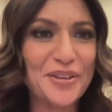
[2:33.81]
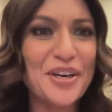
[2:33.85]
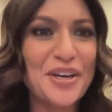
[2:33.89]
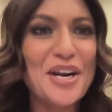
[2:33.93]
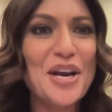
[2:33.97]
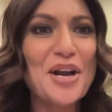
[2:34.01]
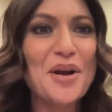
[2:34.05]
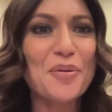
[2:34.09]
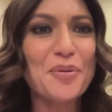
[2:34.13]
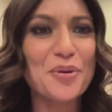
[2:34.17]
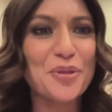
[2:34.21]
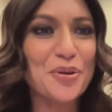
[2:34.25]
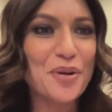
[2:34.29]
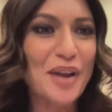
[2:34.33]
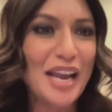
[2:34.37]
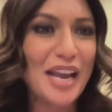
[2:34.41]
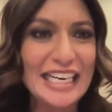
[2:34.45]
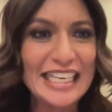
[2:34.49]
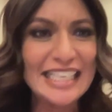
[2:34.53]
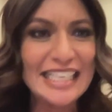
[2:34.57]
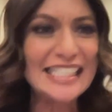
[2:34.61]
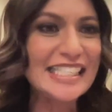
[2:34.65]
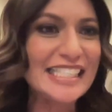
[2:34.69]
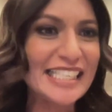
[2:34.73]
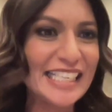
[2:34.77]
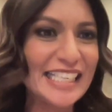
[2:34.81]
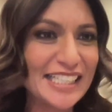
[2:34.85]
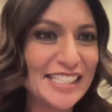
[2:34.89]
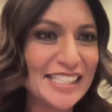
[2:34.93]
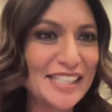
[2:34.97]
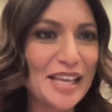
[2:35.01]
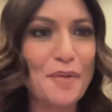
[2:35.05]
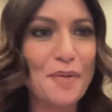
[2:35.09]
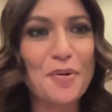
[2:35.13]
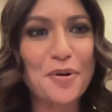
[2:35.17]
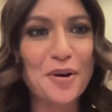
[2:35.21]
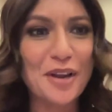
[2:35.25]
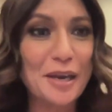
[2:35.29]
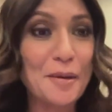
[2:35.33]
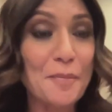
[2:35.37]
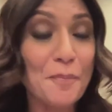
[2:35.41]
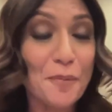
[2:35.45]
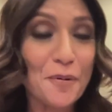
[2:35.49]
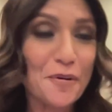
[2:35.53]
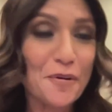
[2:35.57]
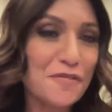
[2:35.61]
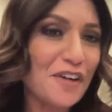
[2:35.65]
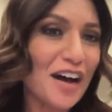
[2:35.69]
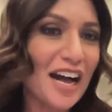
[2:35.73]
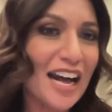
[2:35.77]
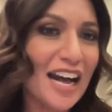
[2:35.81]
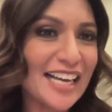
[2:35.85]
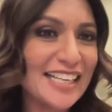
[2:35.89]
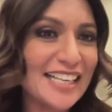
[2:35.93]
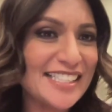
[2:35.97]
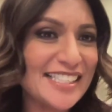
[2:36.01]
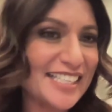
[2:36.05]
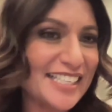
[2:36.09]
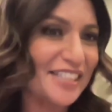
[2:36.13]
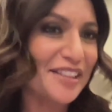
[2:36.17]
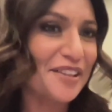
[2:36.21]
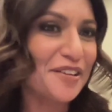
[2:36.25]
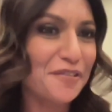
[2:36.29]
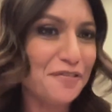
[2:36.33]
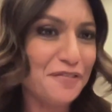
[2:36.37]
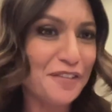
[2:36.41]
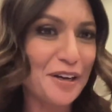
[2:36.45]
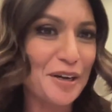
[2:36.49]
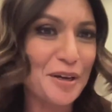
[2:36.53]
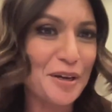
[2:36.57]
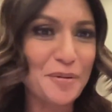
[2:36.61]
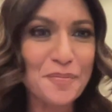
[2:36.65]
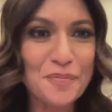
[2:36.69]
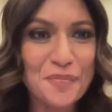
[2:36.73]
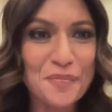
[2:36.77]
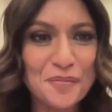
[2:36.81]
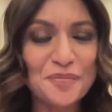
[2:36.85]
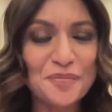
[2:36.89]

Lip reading: Were there any scenes that were improvised in the film?